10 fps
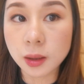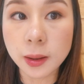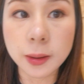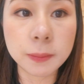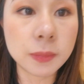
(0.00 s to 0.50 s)

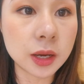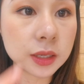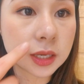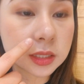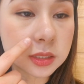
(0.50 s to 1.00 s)
I
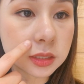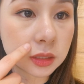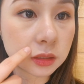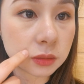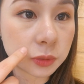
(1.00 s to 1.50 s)
can see
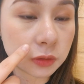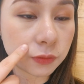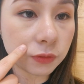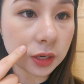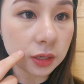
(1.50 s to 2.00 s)
a little bit of
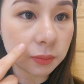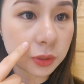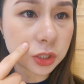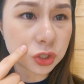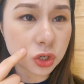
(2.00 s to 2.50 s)

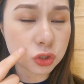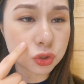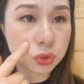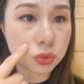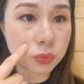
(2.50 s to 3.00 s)
fading, but
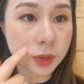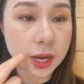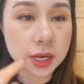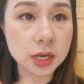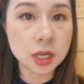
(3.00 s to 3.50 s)
not too
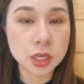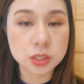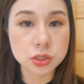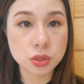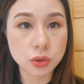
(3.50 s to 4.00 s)
bad.
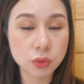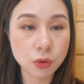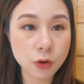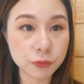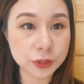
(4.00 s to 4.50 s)
So
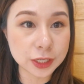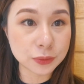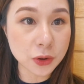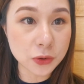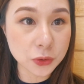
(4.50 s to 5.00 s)
hopefully
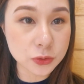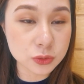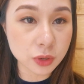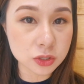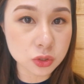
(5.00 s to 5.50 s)
it all
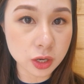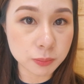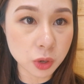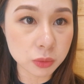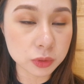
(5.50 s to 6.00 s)
goes well. So
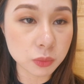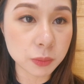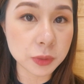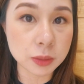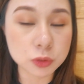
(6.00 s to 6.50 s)
I probably
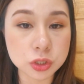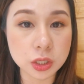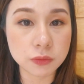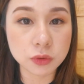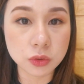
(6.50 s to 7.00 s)
won't be able
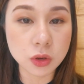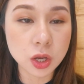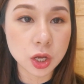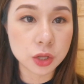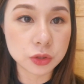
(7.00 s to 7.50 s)
to give you
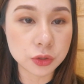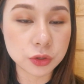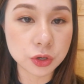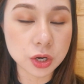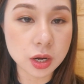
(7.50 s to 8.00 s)

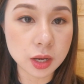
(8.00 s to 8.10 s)
another